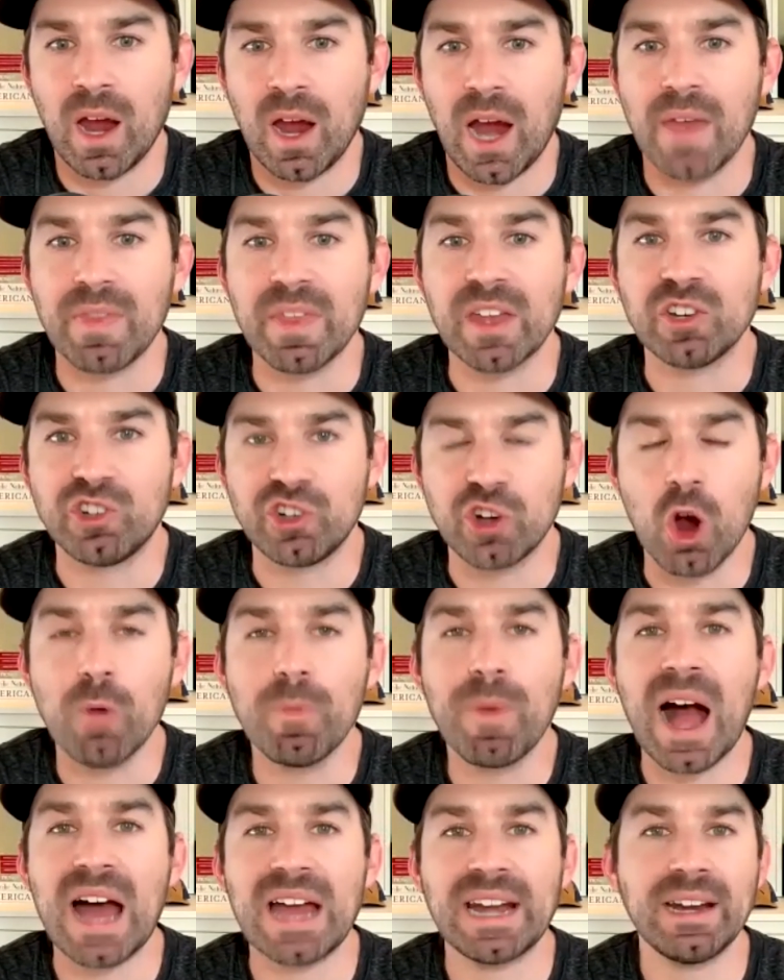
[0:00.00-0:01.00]
and that Joe
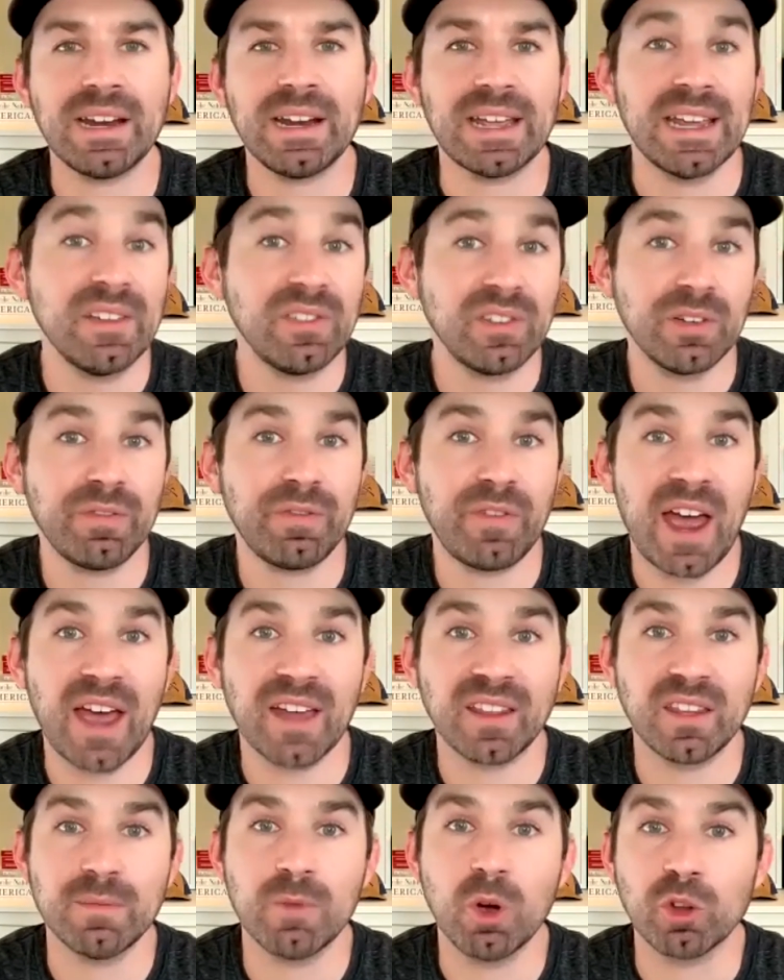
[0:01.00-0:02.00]
Biden is, in
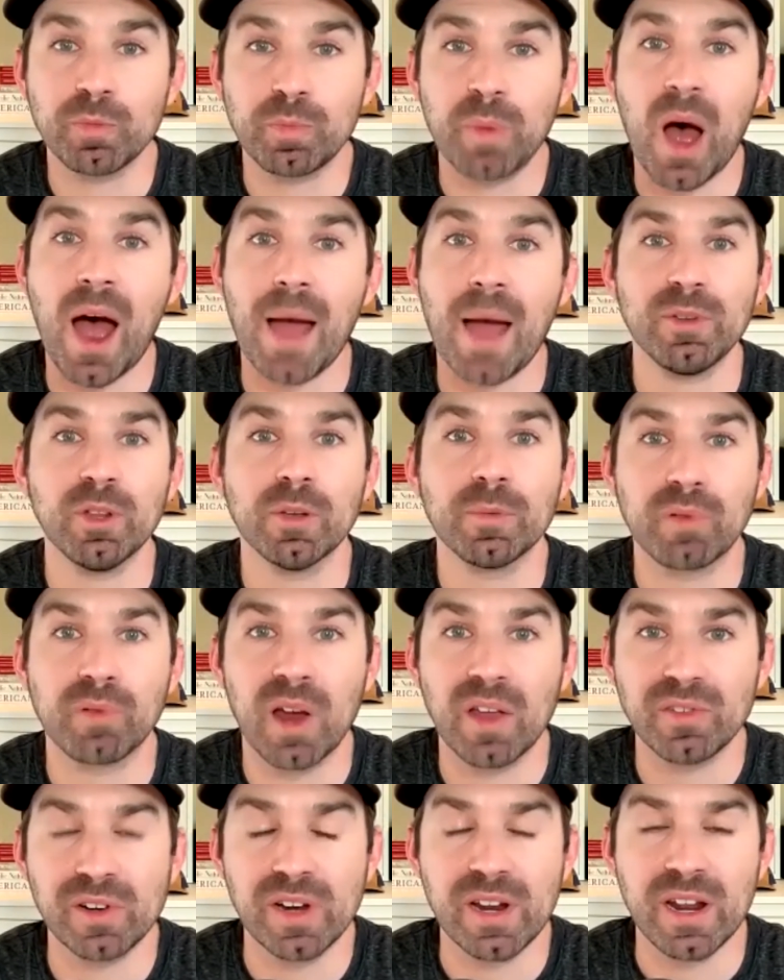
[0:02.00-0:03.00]
fact, the most popular
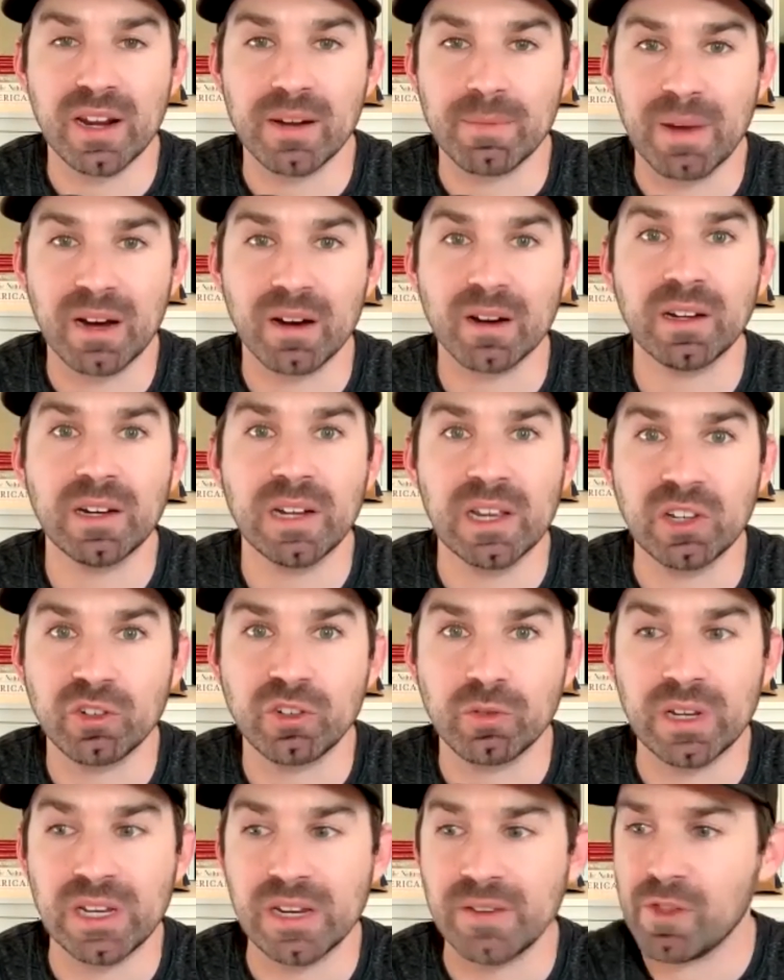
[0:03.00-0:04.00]
president in American
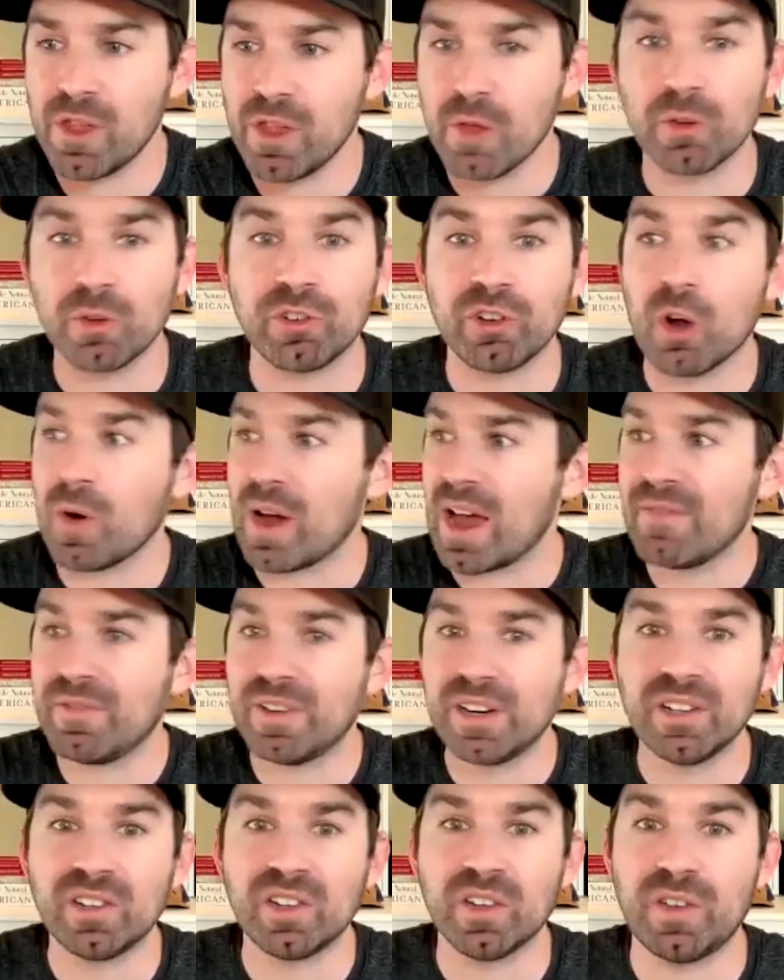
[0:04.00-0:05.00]
history, even though there's no
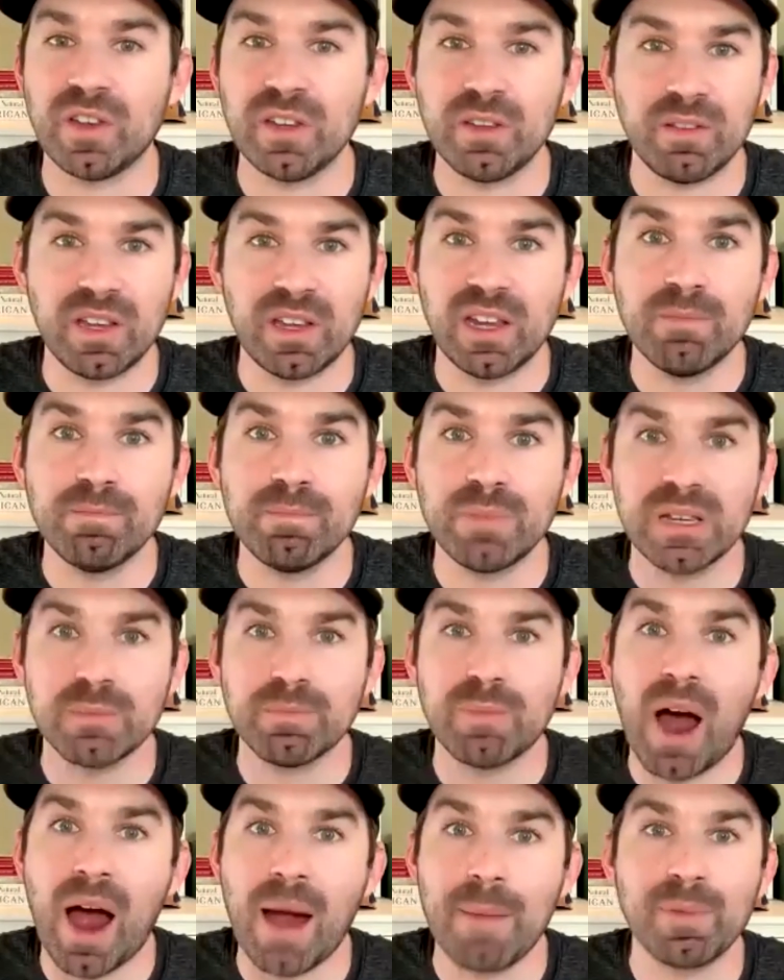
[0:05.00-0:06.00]
evidence of he, him being
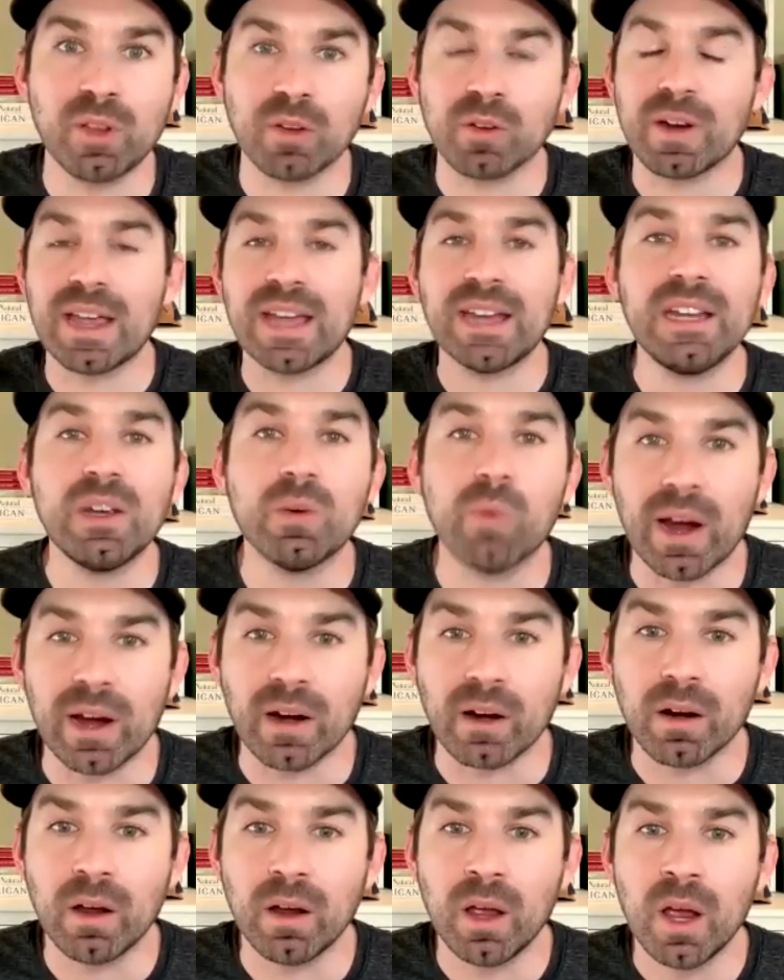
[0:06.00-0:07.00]
popular
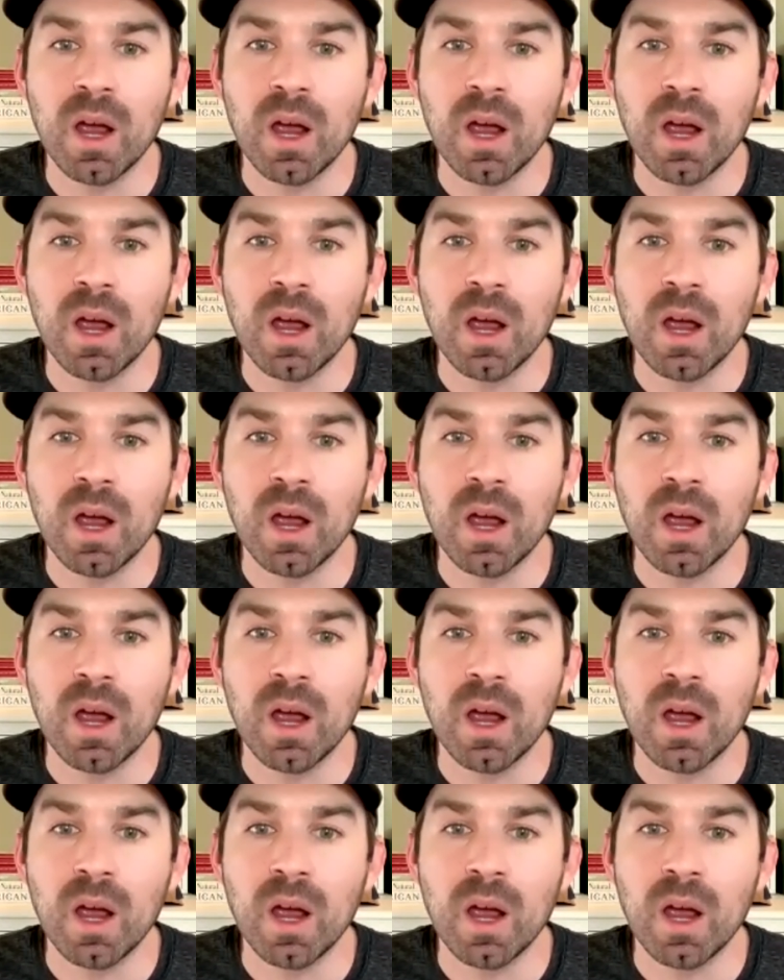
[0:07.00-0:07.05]
anywhere.